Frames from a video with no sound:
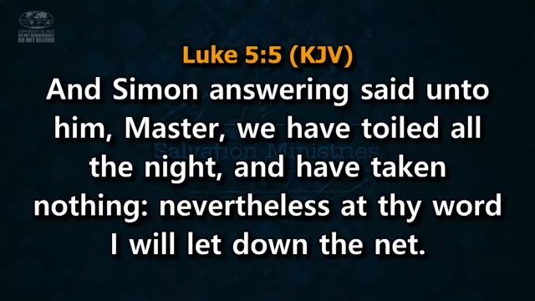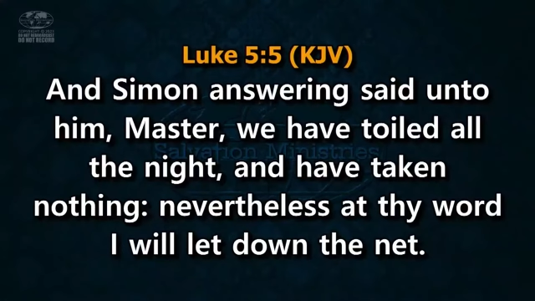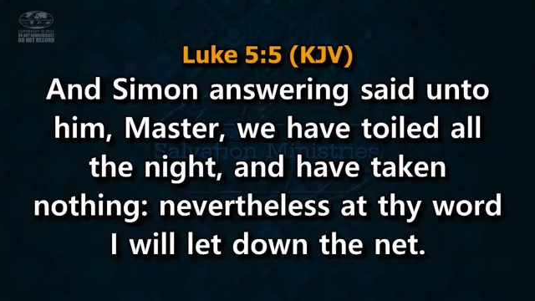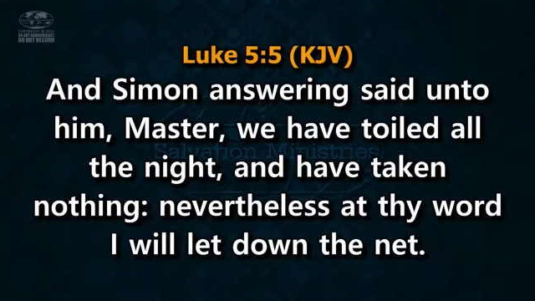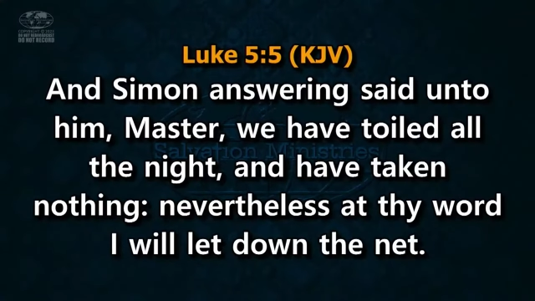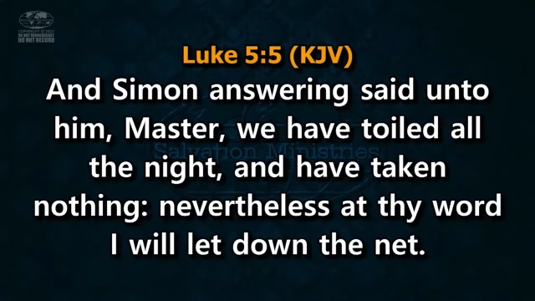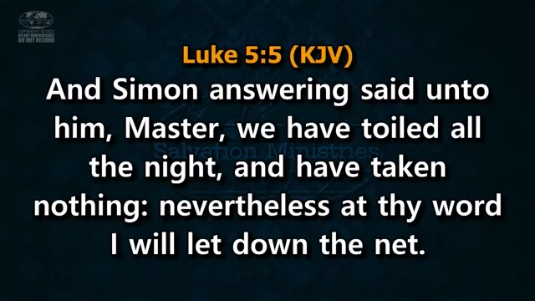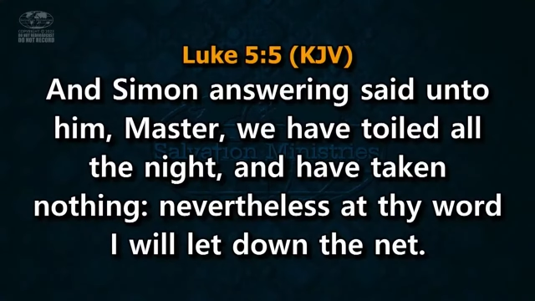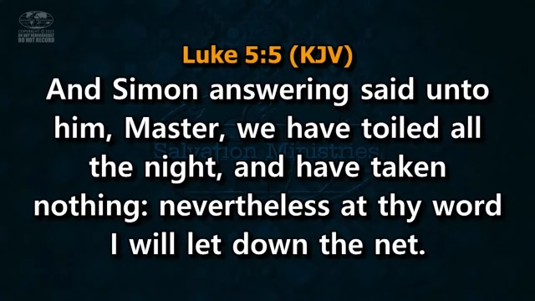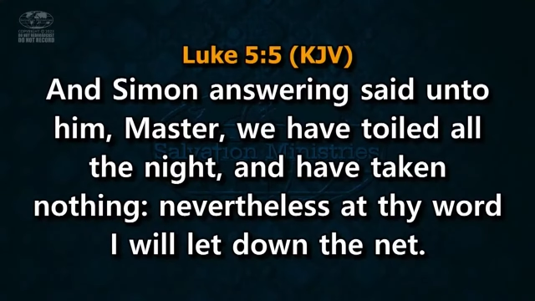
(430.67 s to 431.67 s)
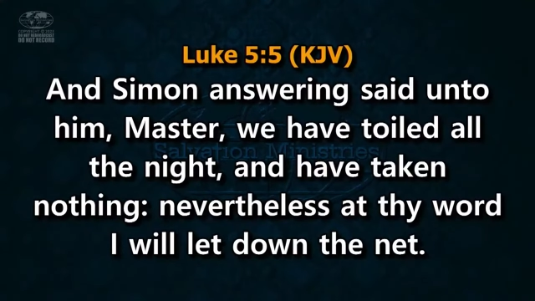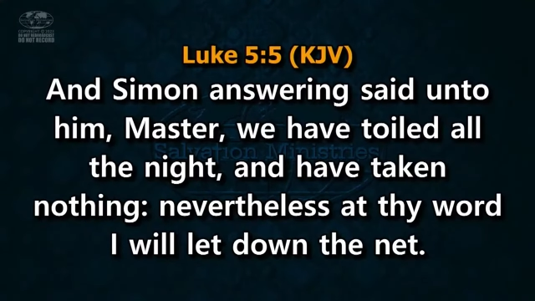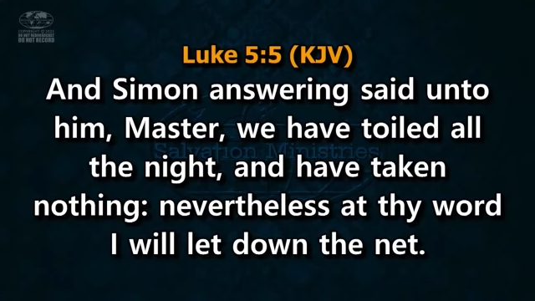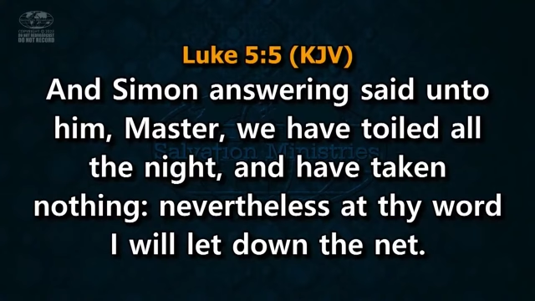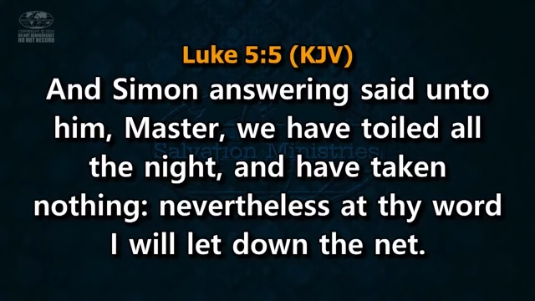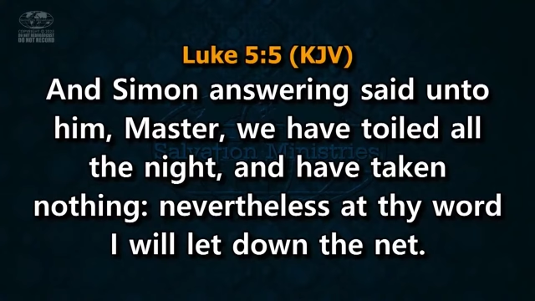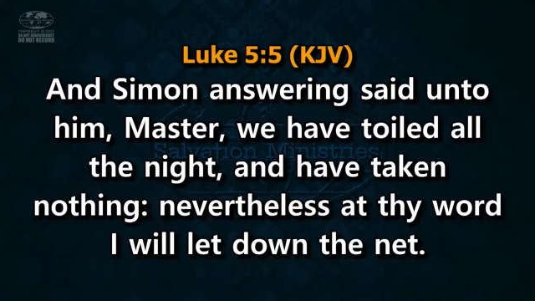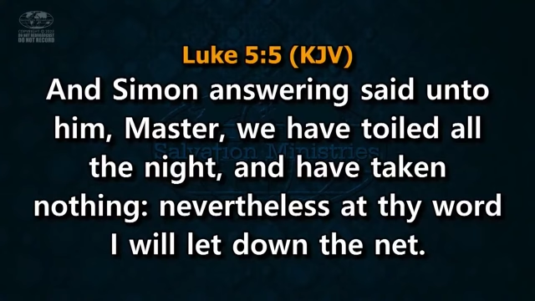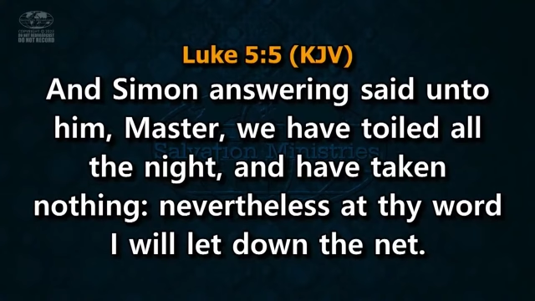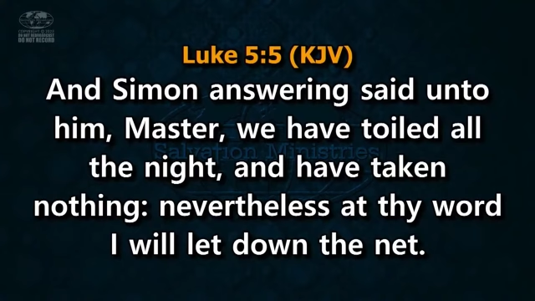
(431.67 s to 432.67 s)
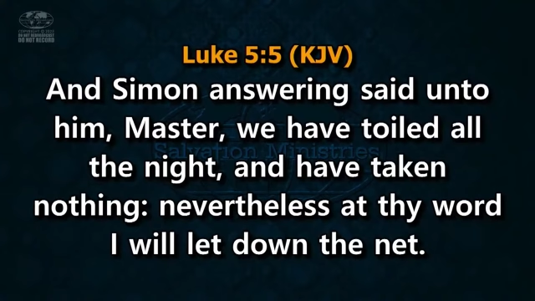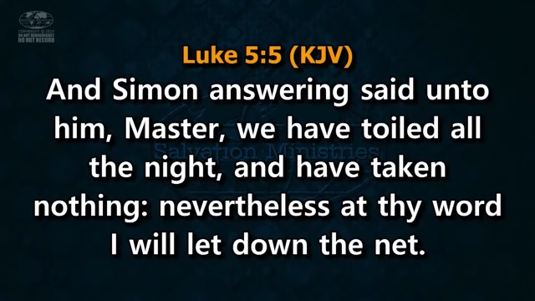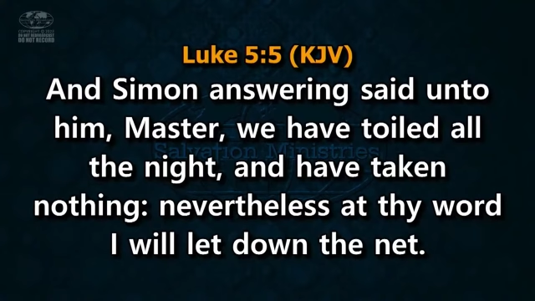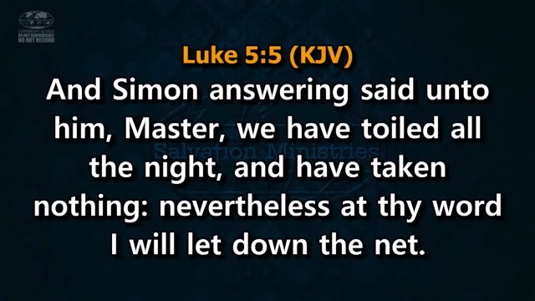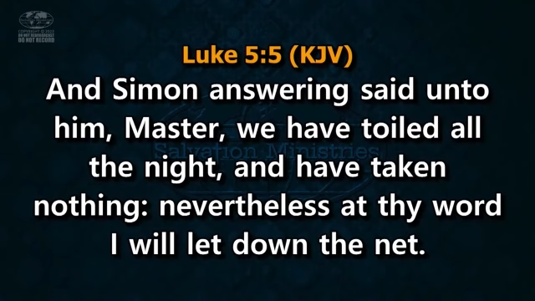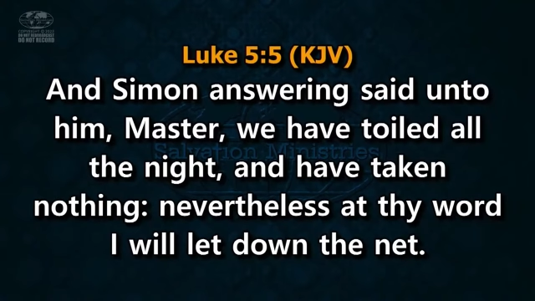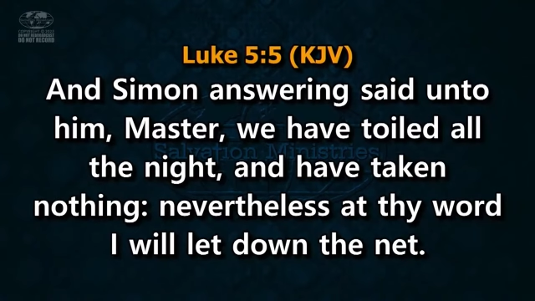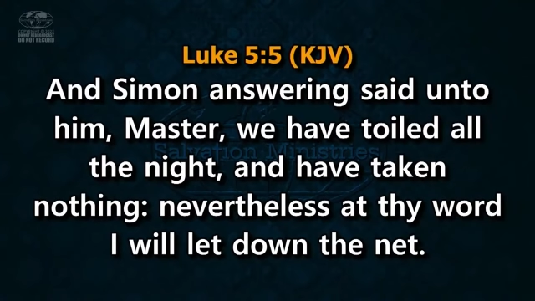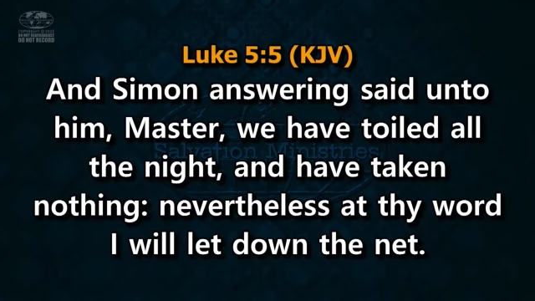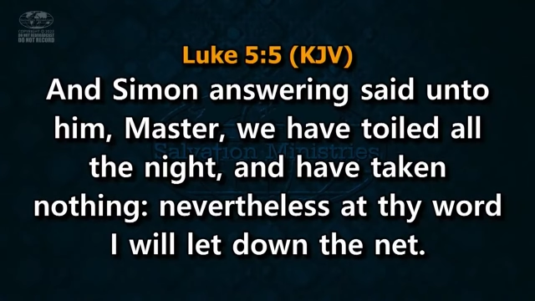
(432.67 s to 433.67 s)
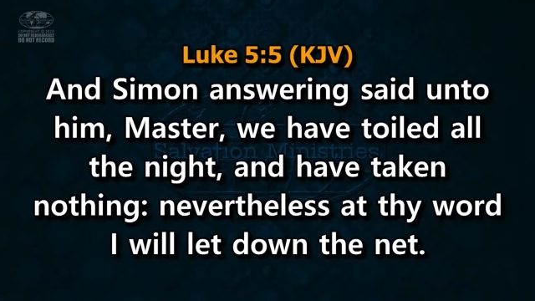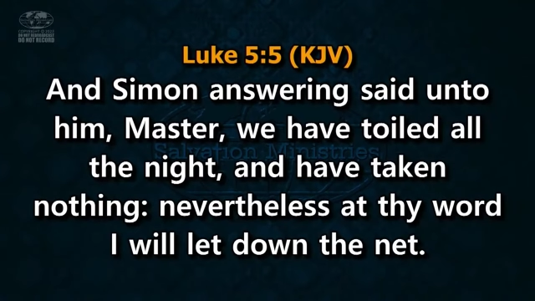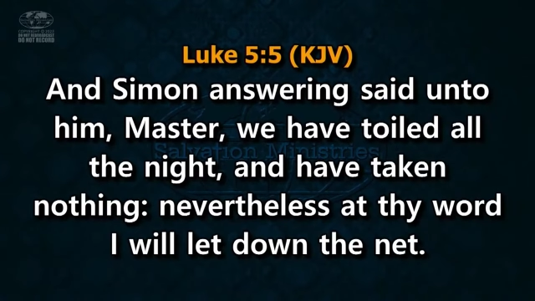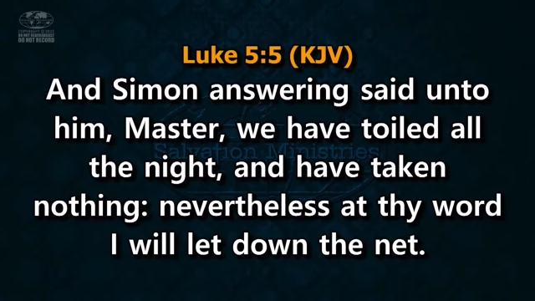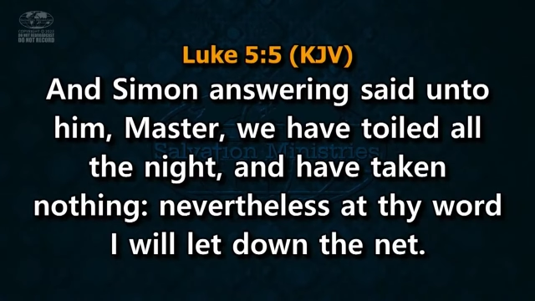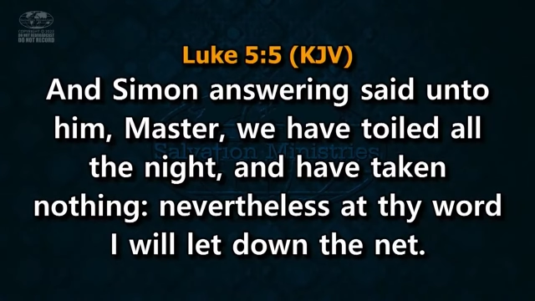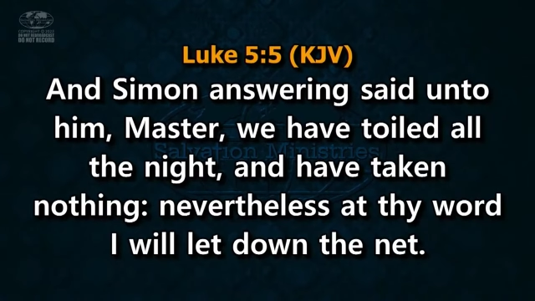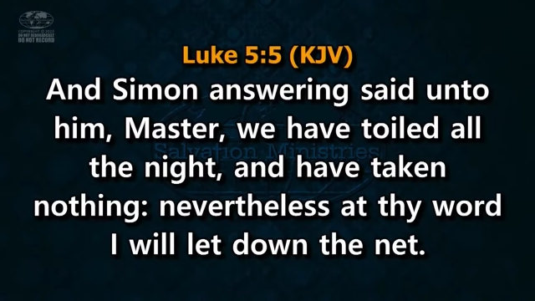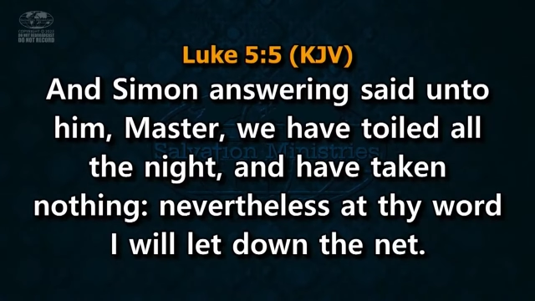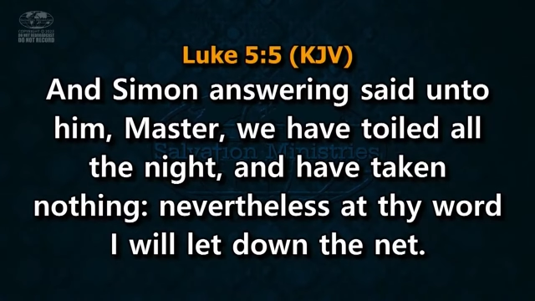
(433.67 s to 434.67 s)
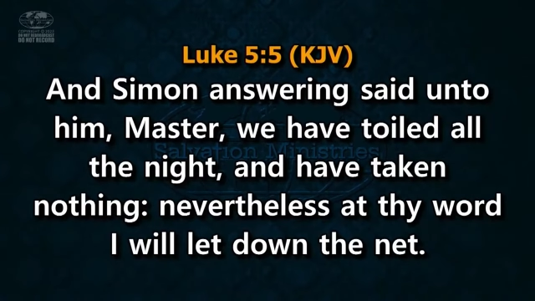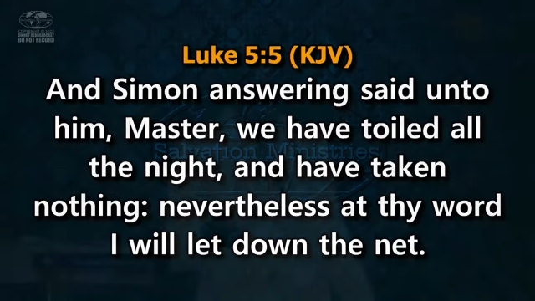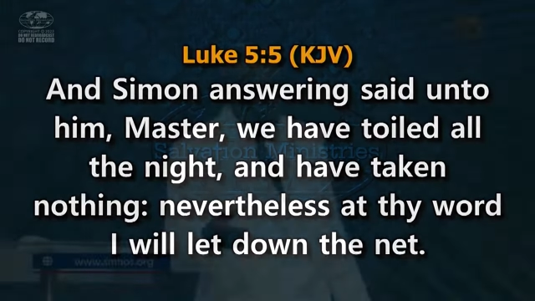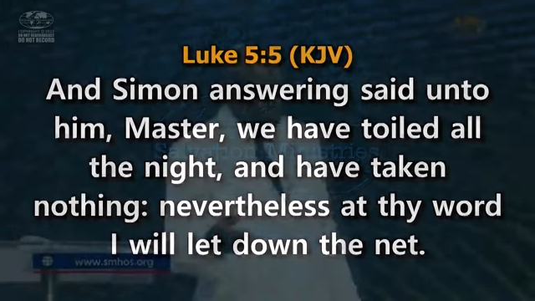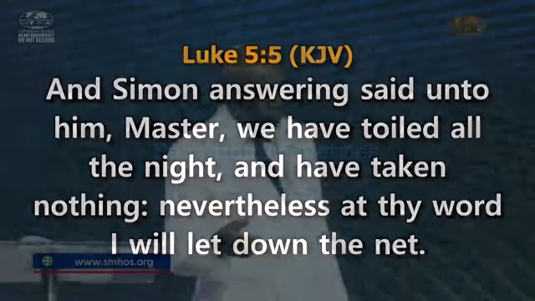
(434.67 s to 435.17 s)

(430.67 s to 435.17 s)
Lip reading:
(no speaker visible)